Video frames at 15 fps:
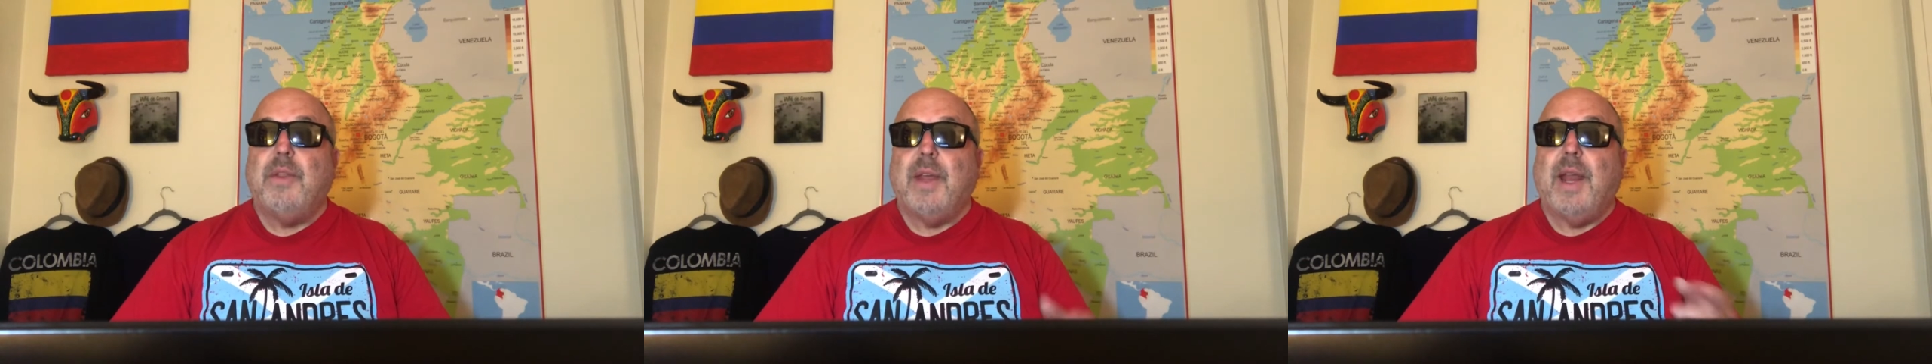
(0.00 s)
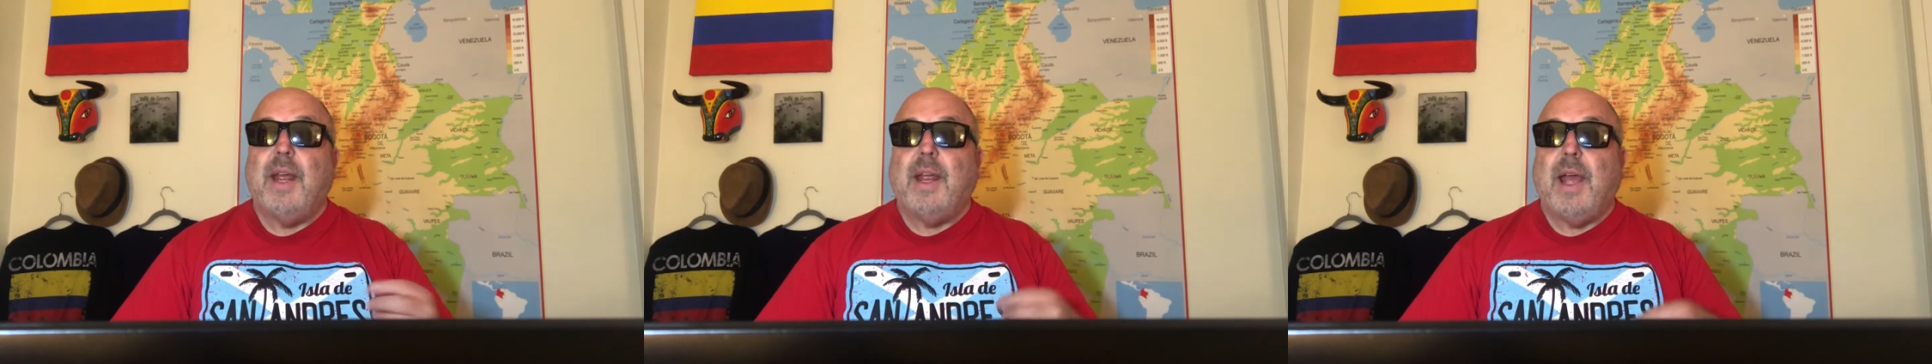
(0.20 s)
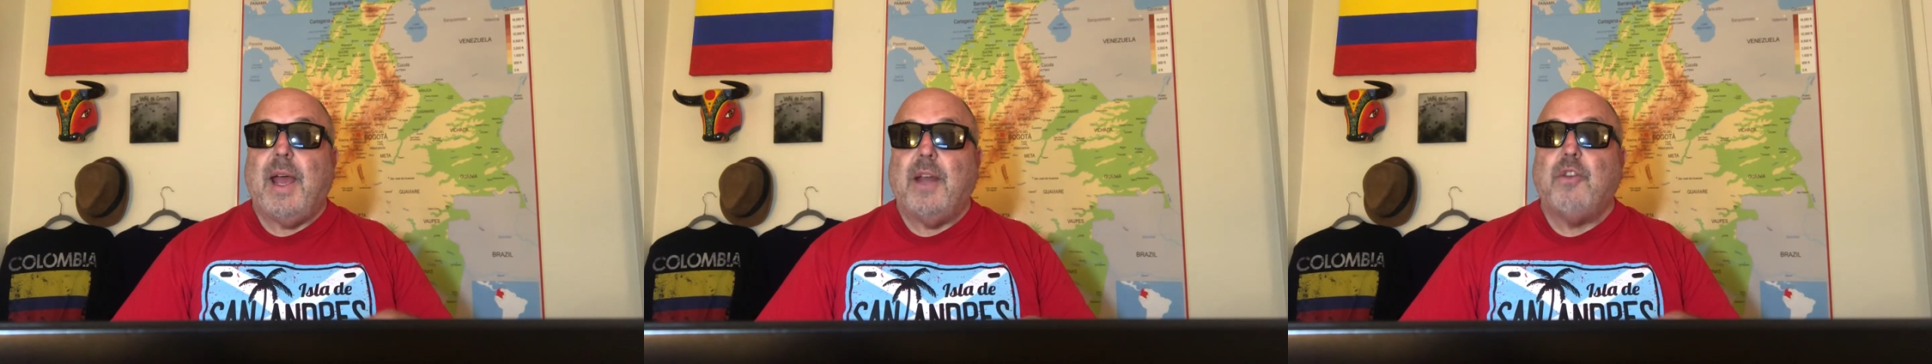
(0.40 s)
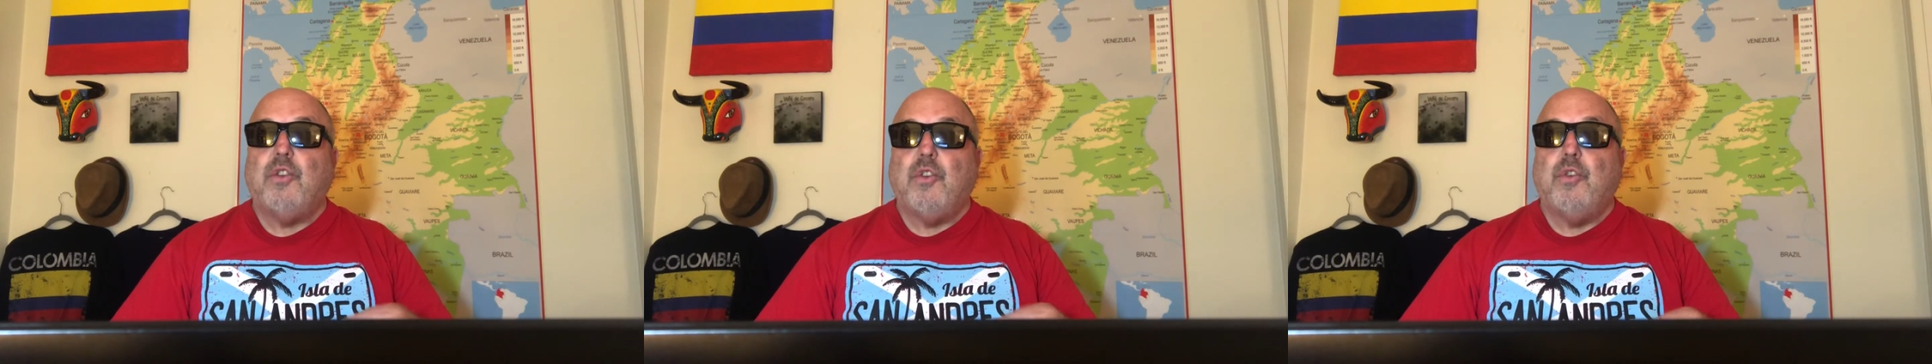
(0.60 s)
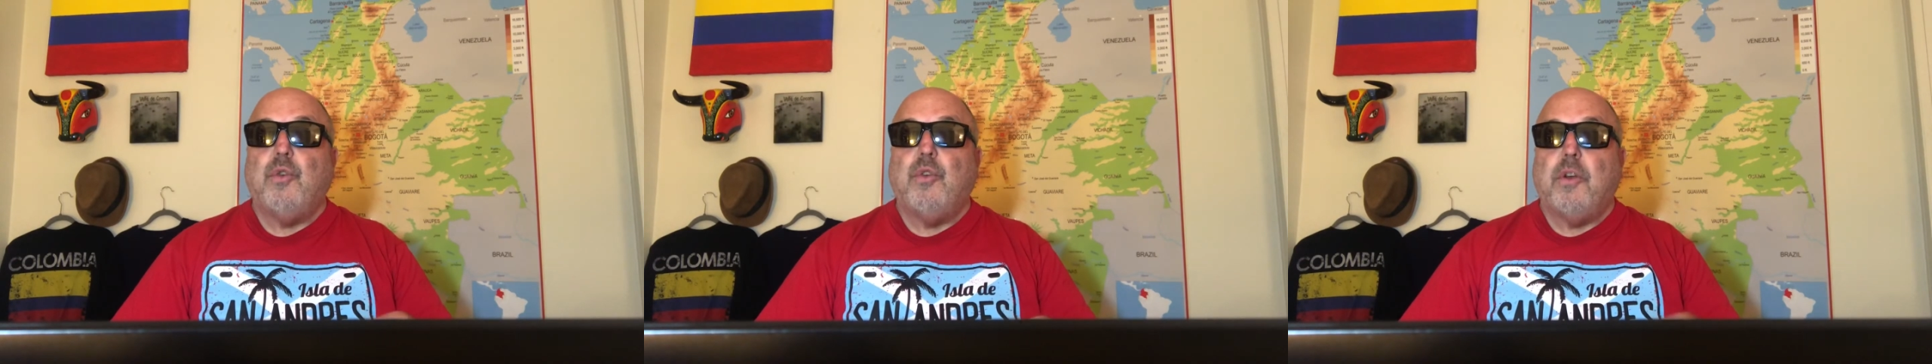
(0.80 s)
that I had to
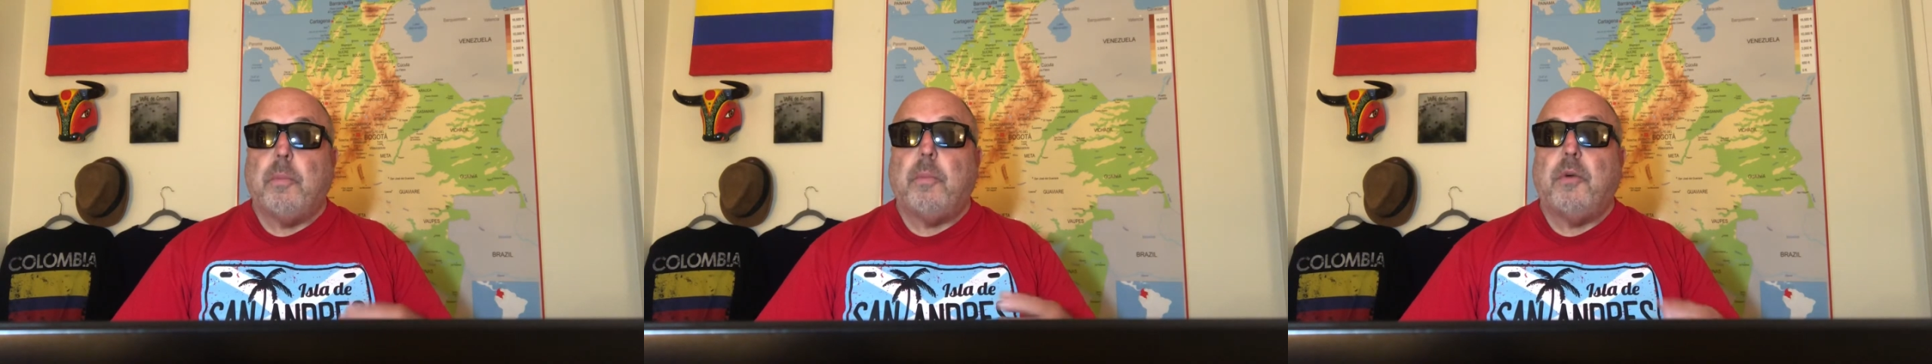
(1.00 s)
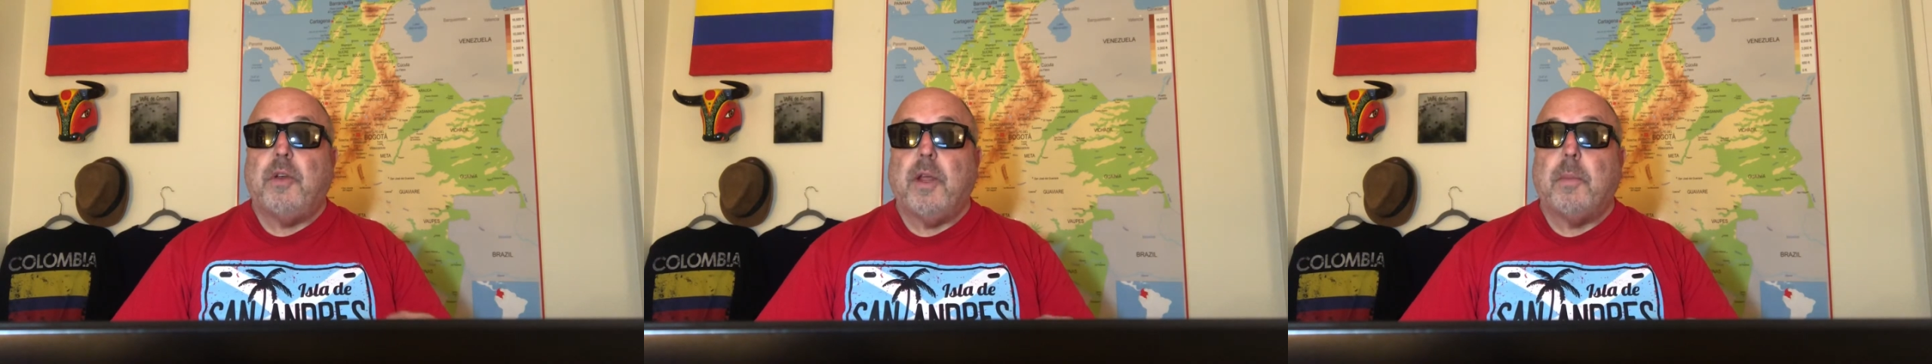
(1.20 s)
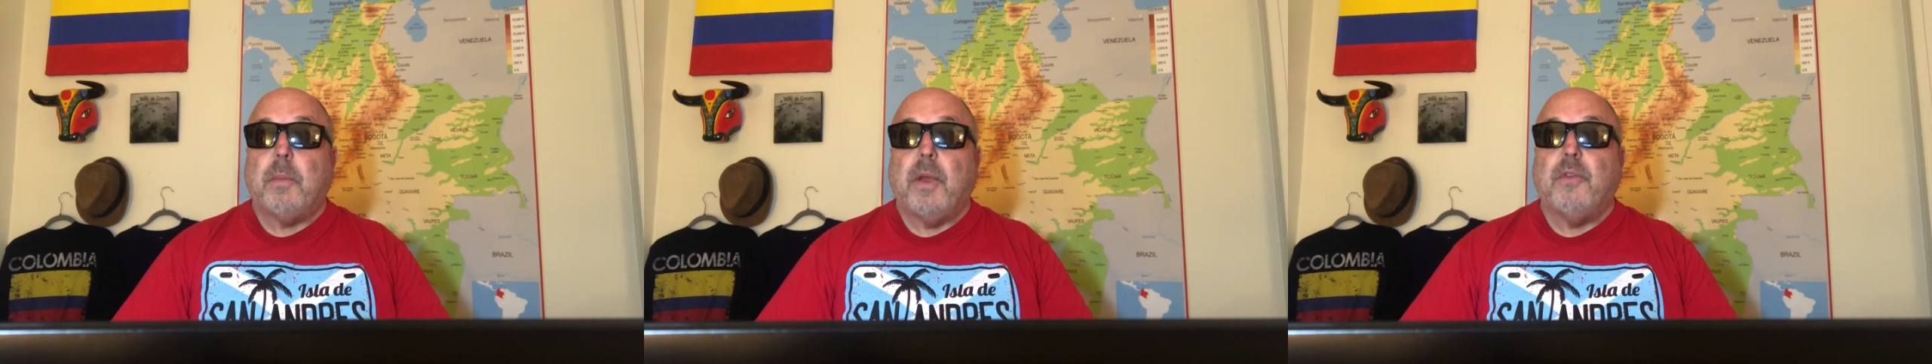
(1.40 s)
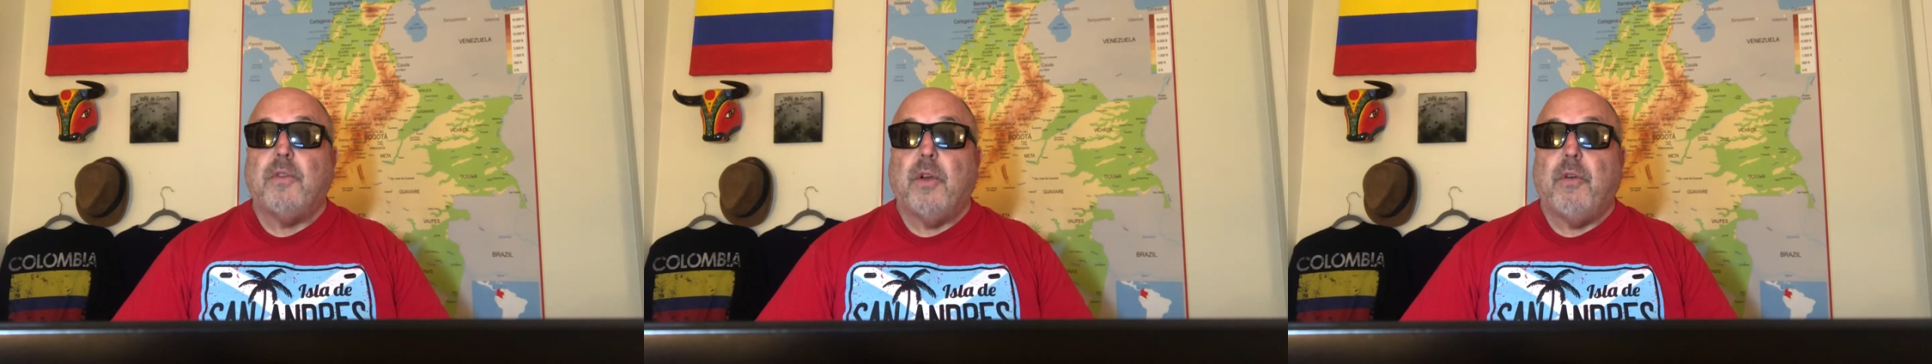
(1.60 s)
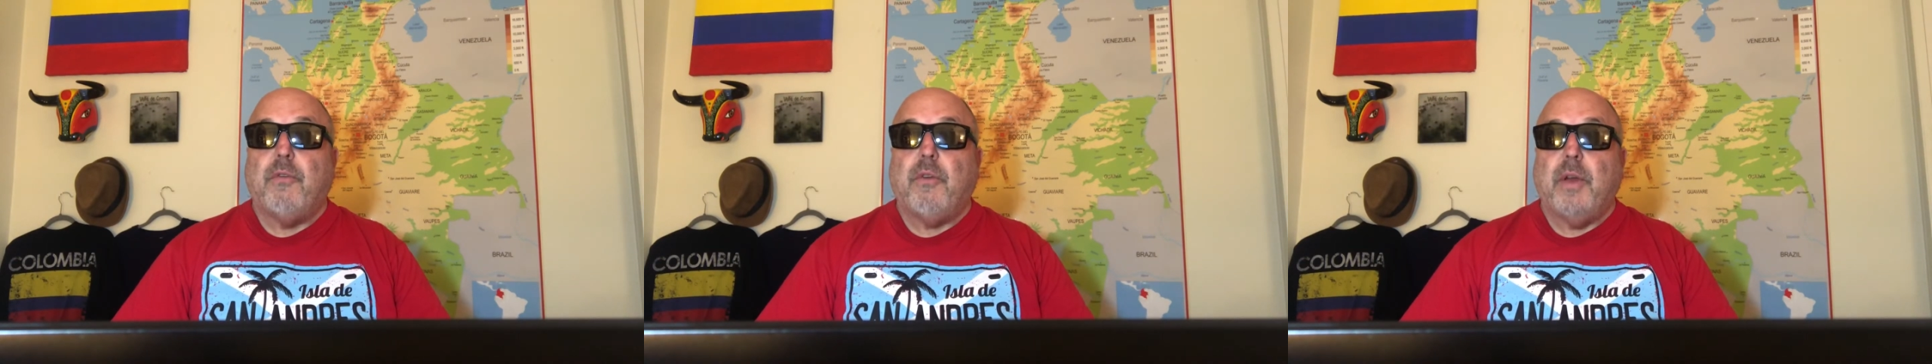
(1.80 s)
do to protect
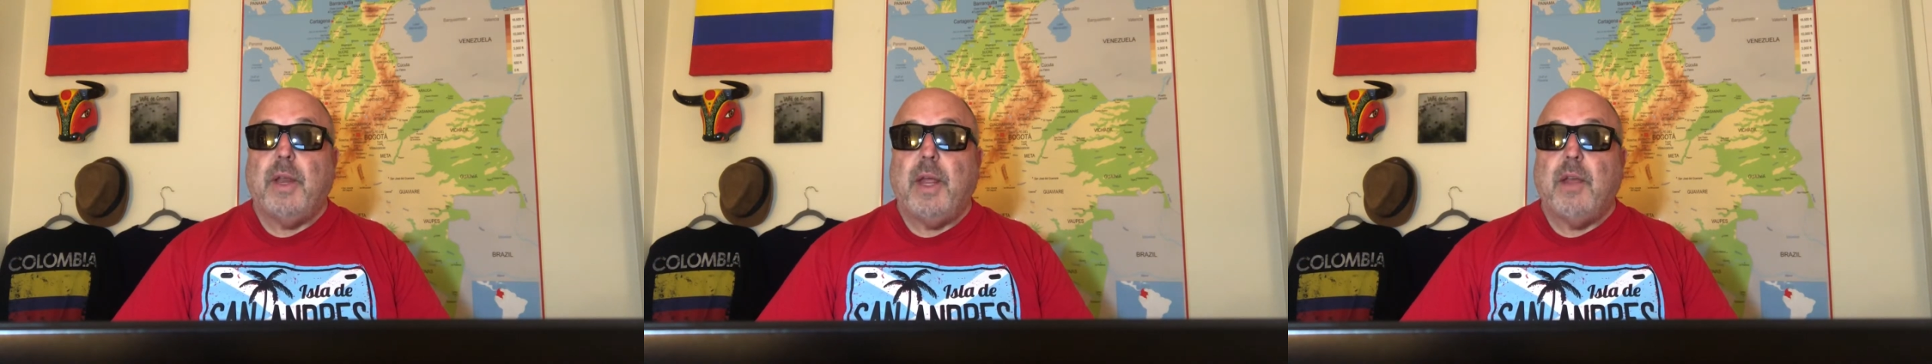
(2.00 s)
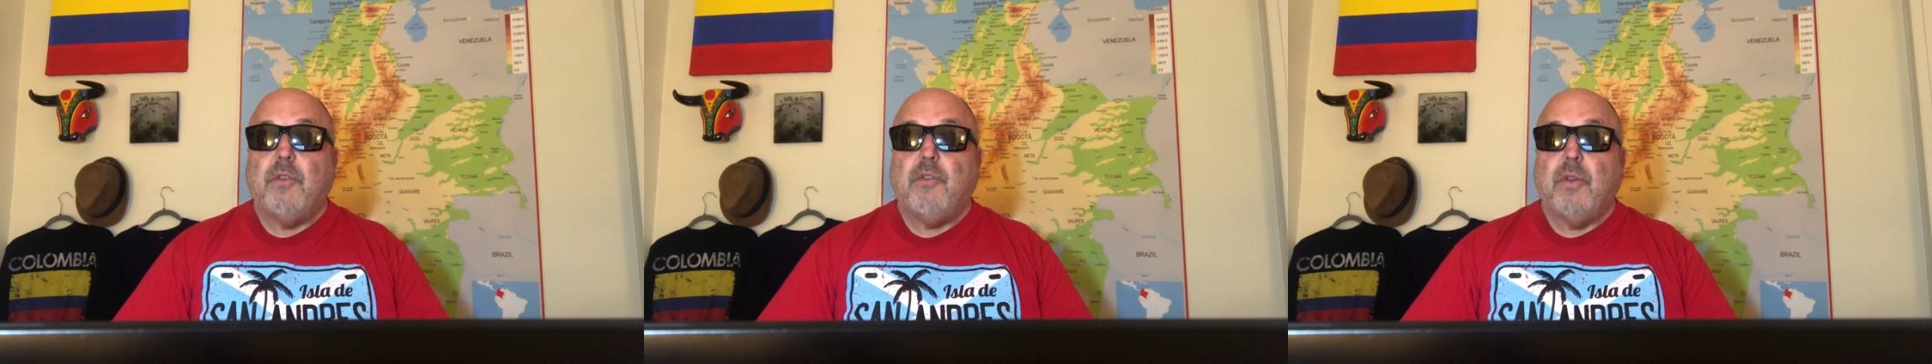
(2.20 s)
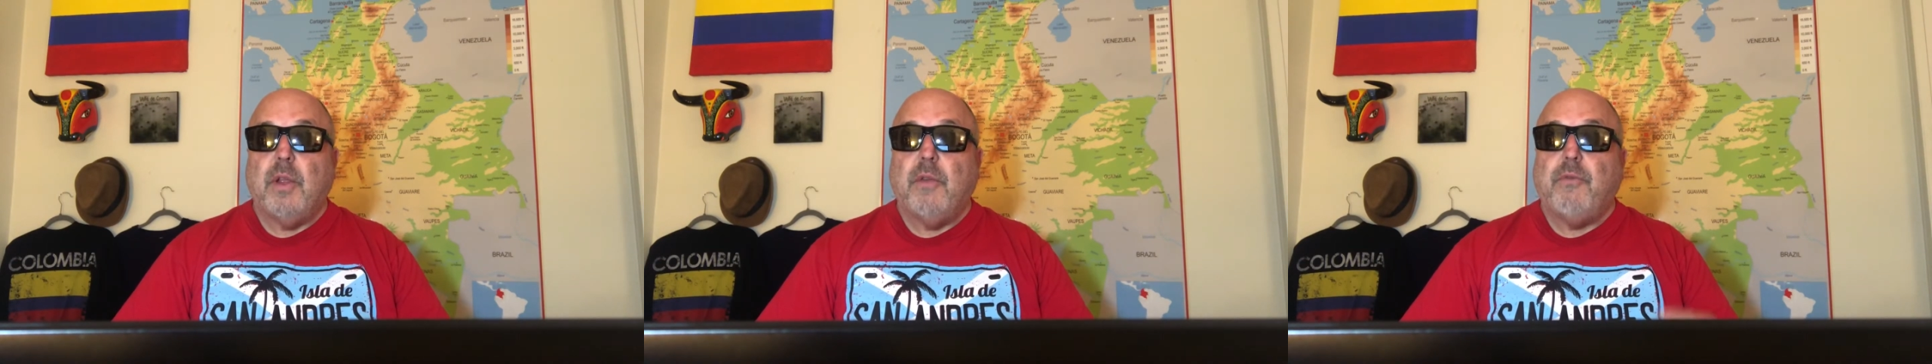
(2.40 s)
myself financially.